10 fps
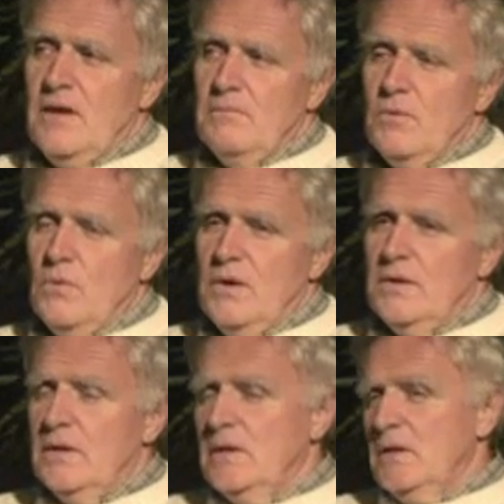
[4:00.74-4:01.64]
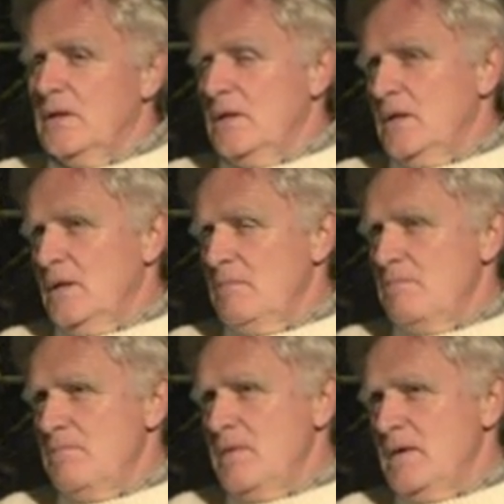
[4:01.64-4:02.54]
number one,
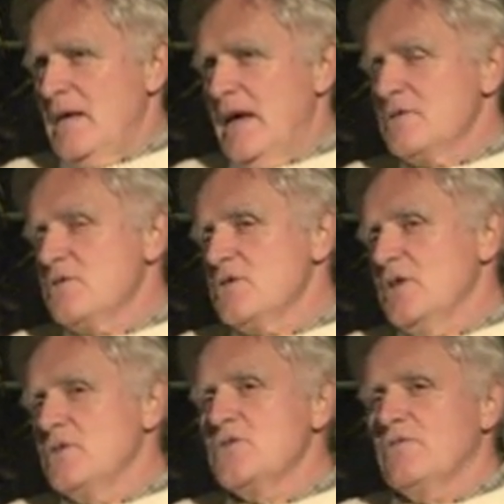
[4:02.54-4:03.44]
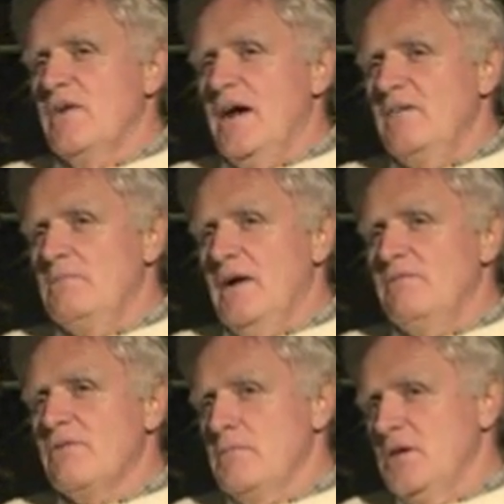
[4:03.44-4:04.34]
cancer cells survive by
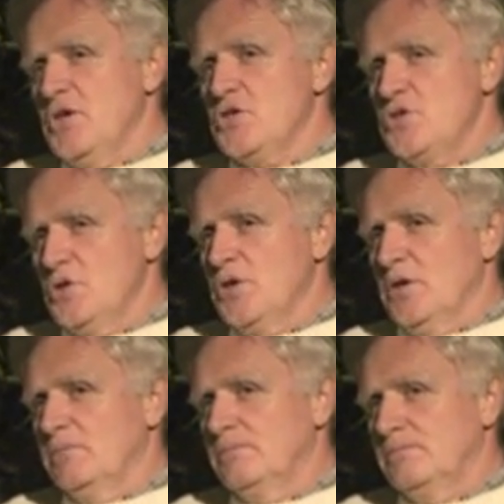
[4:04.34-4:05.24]
fermenting sugar.